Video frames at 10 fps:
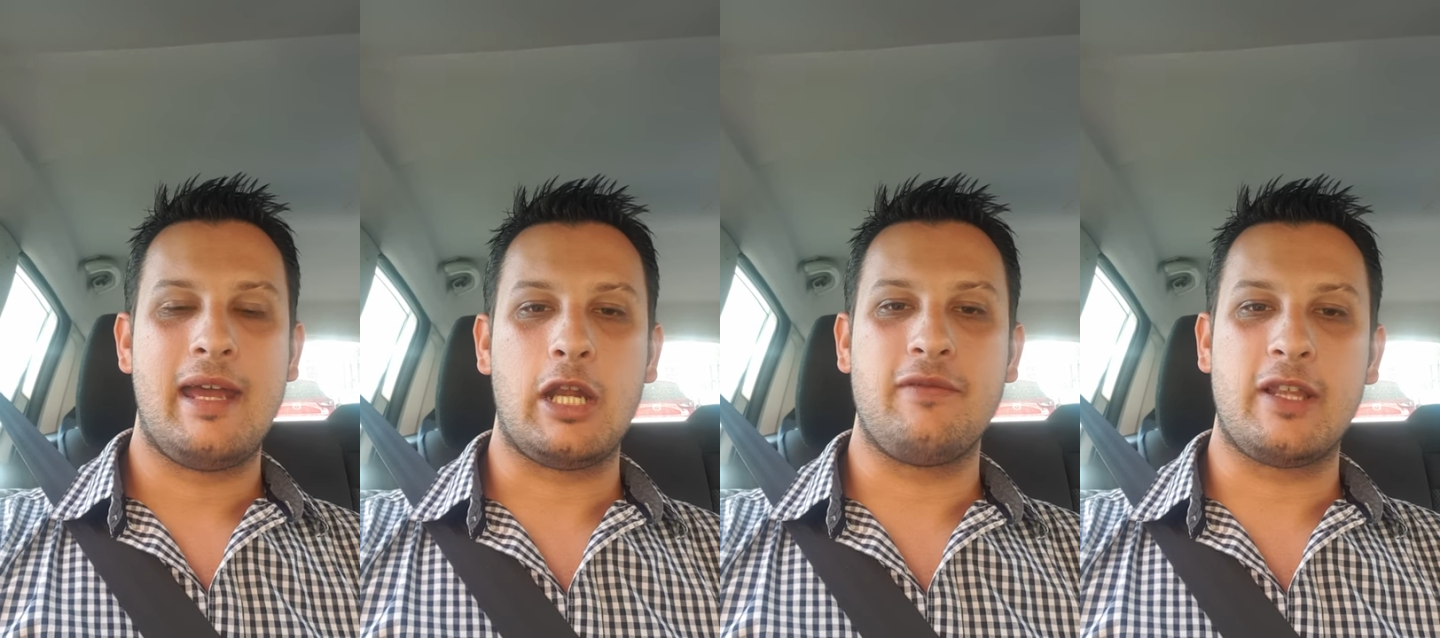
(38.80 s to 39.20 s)

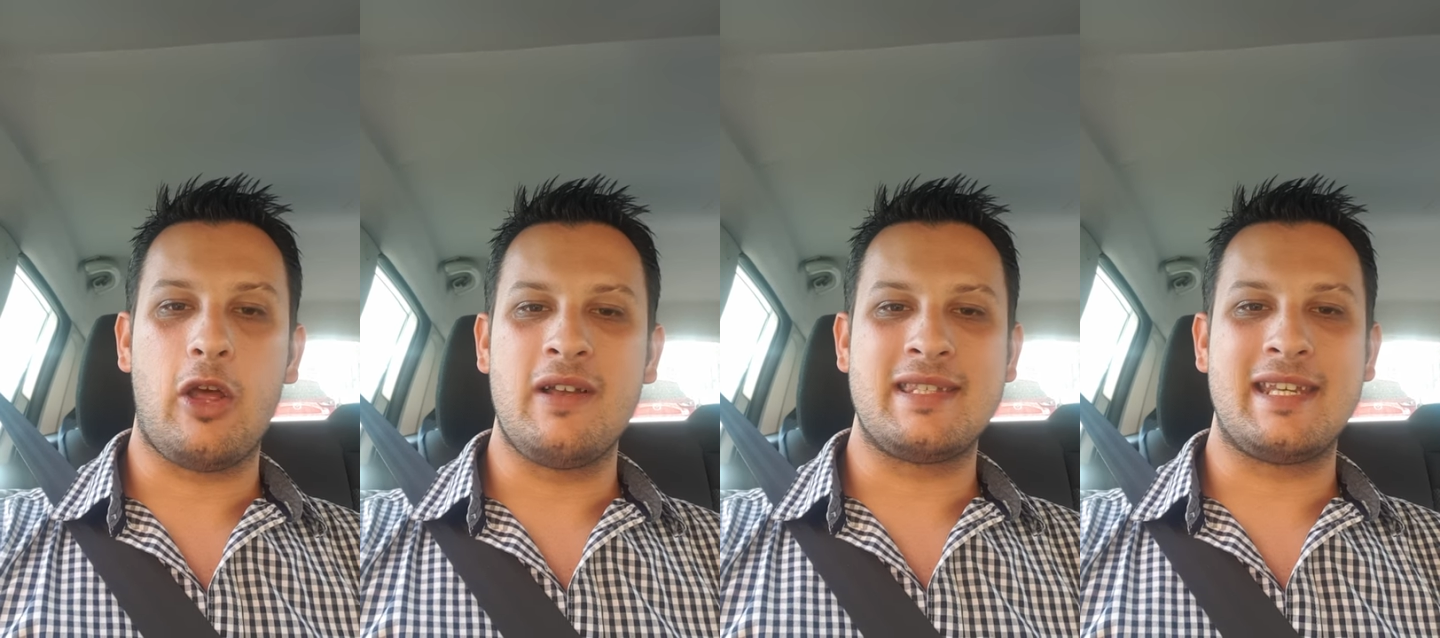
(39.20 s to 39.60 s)
And over the
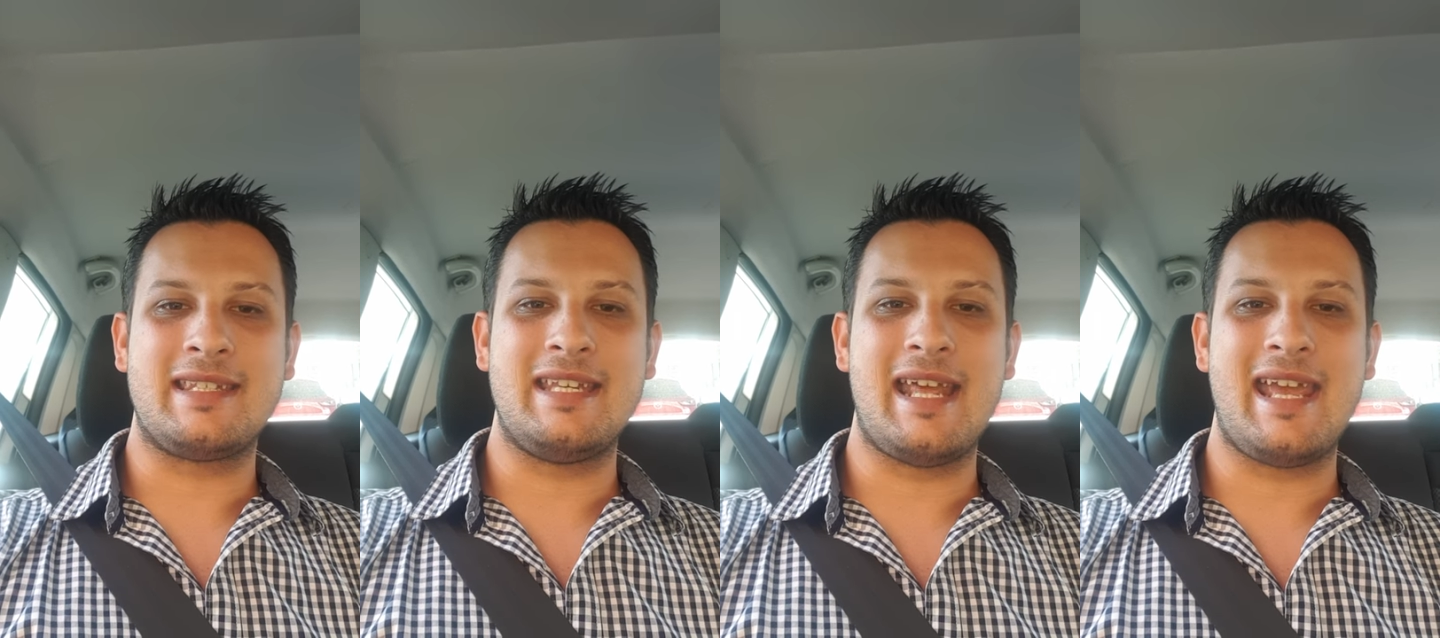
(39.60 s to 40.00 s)
last
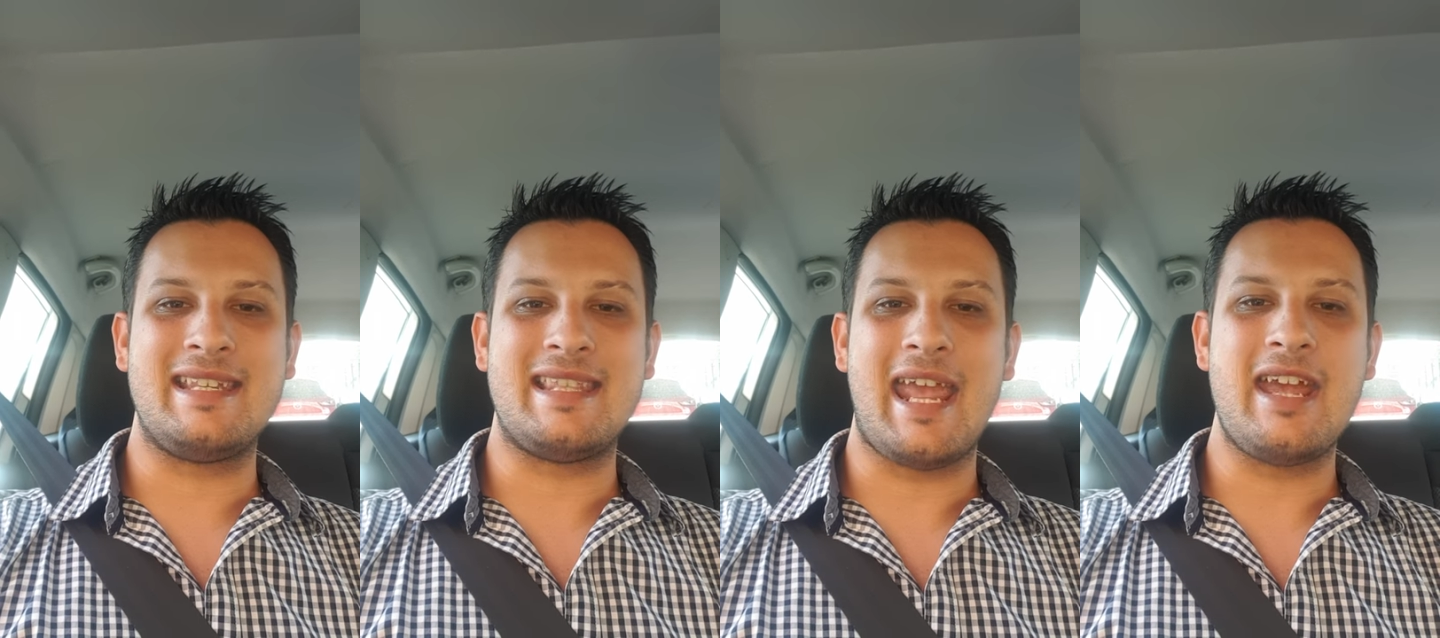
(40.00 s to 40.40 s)
60
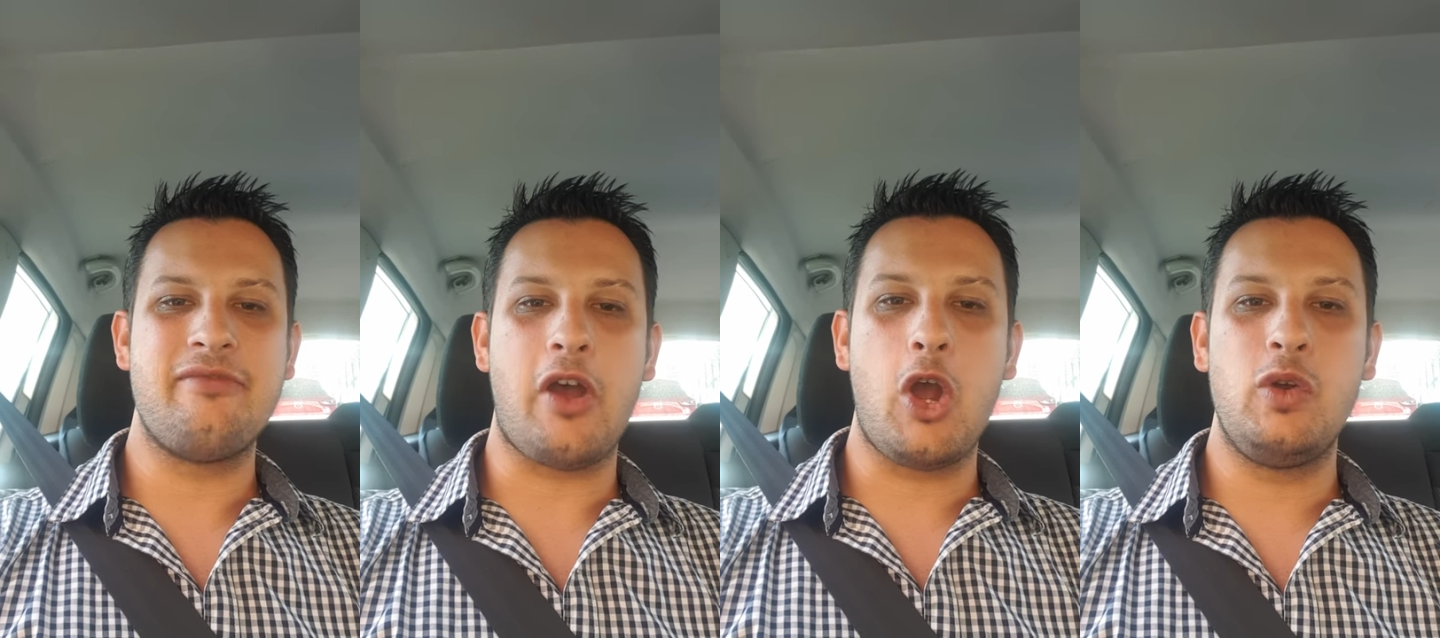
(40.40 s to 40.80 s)
days, they
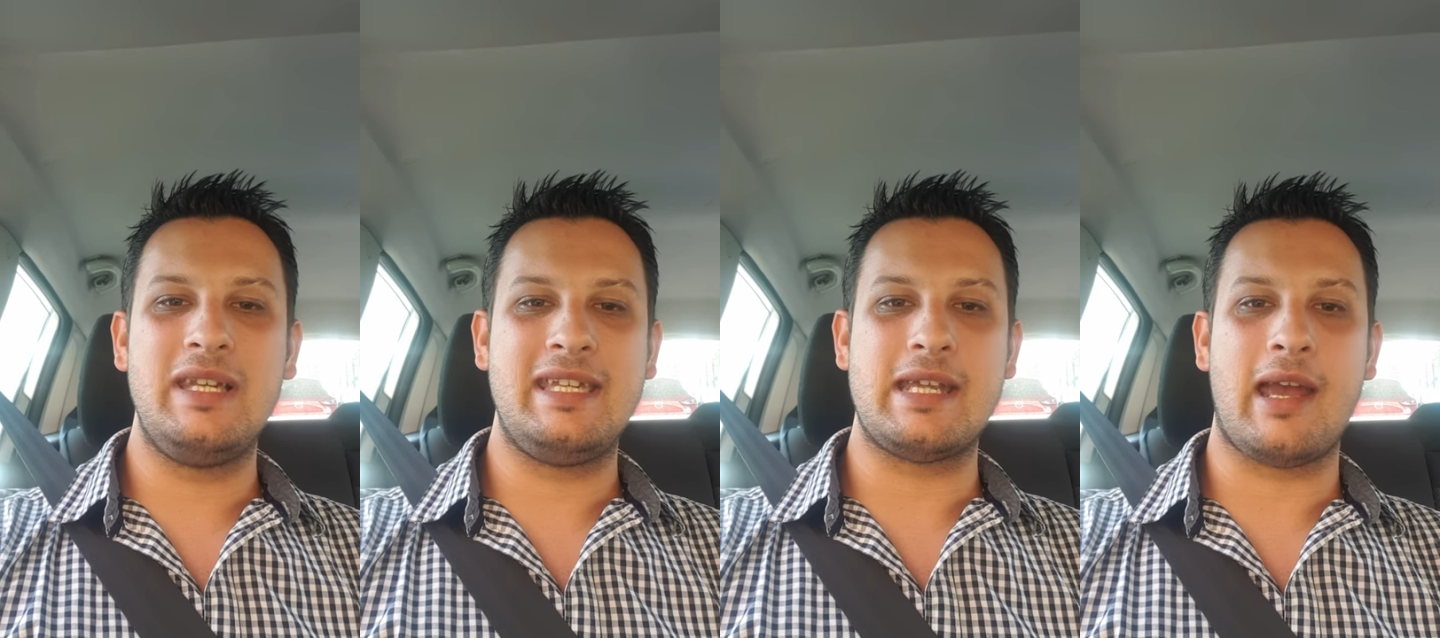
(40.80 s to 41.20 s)
have
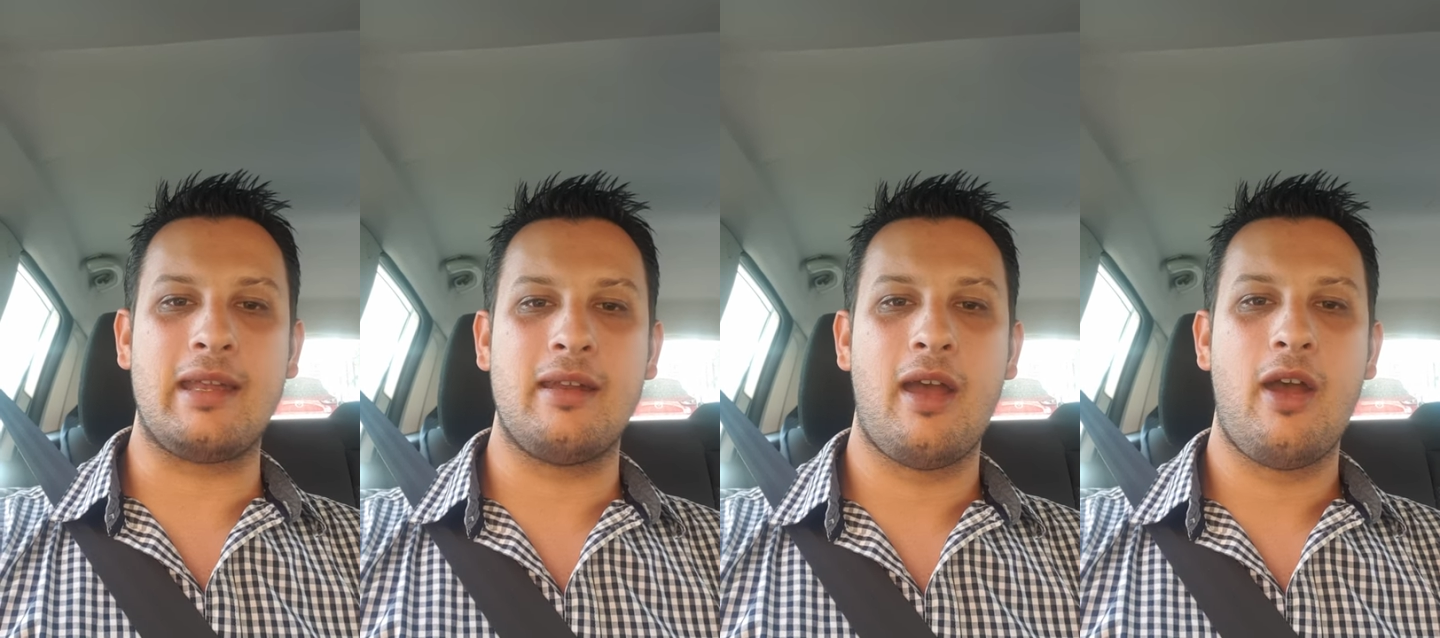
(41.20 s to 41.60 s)
only done